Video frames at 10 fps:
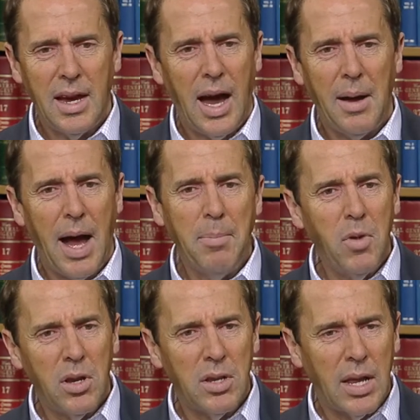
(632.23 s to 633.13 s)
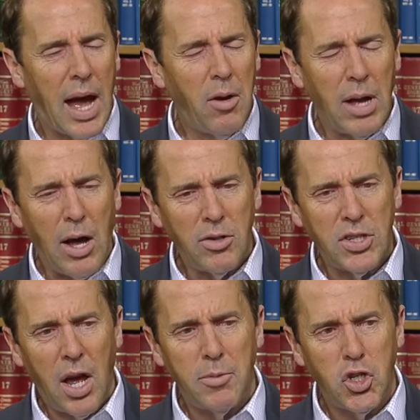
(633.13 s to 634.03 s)
Yeah, I'll
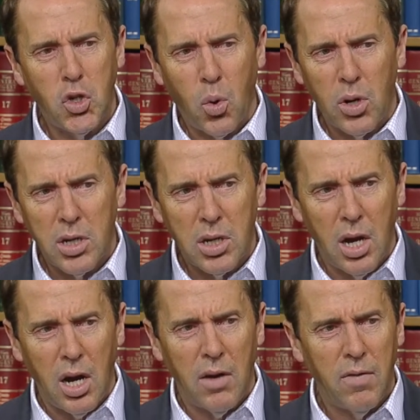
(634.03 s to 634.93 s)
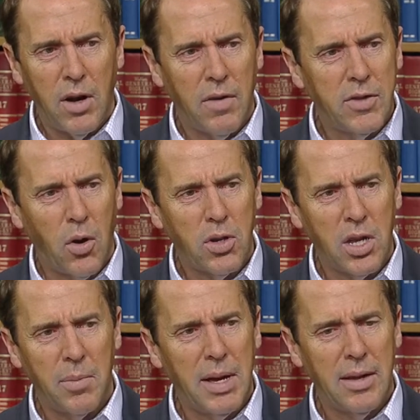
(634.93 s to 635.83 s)
stop short of
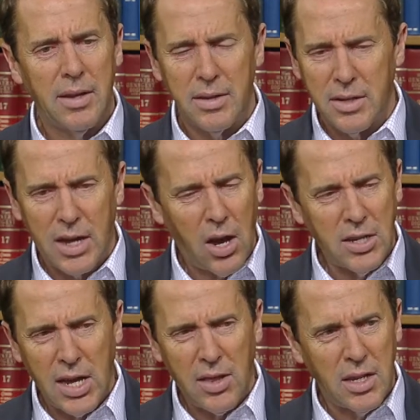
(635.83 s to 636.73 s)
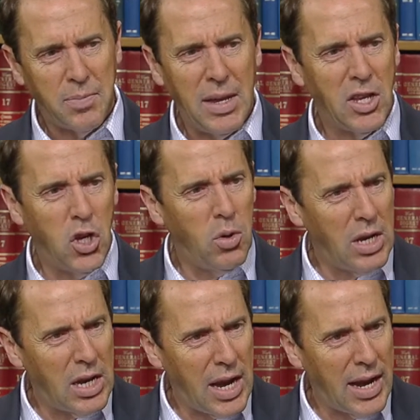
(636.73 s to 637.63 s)
talking about college athletes being
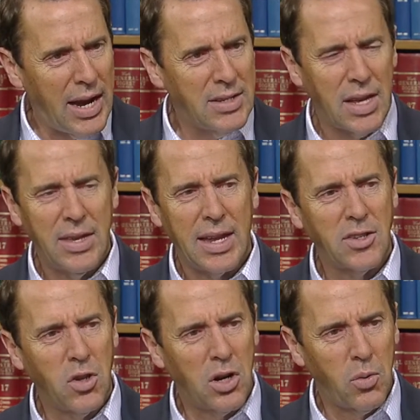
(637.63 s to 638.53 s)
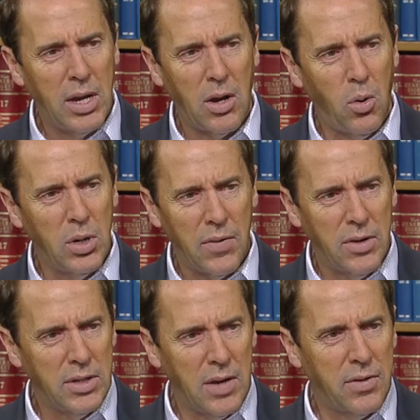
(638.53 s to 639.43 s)
unionized. I think that's going to create a whole
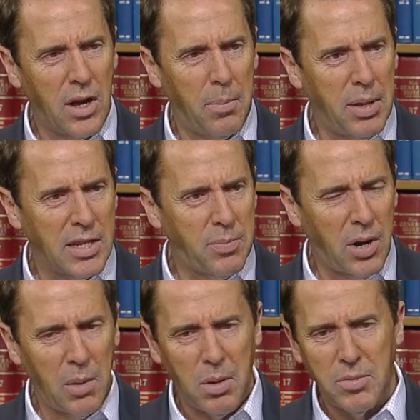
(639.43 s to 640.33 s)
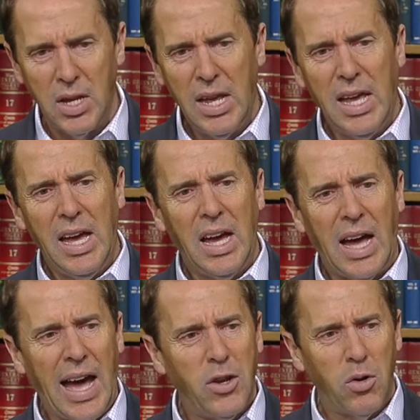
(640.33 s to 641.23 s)
different set of complex problems.
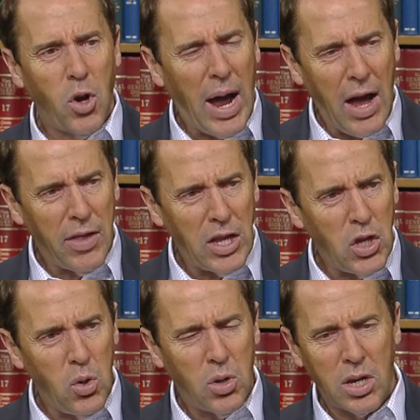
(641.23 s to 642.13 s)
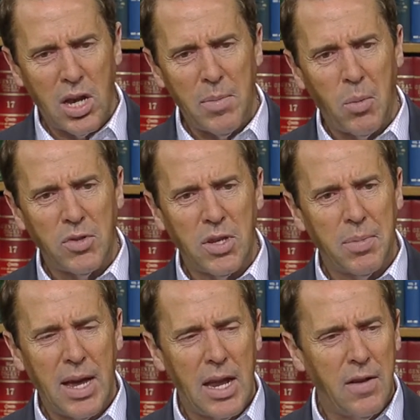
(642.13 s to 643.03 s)
I don't know how that you could come up with some
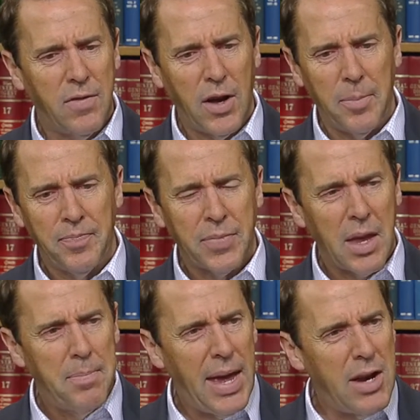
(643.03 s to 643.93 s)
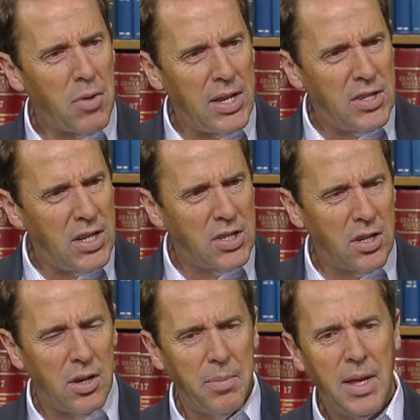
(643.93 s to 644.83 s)
kind of pay grade
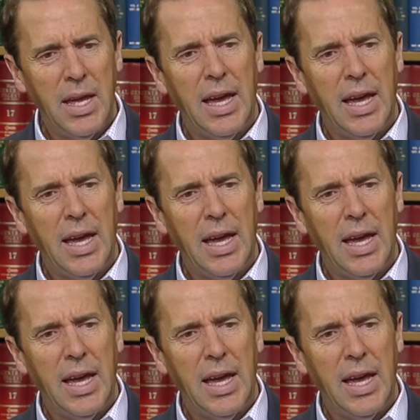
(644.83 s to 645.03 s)
system.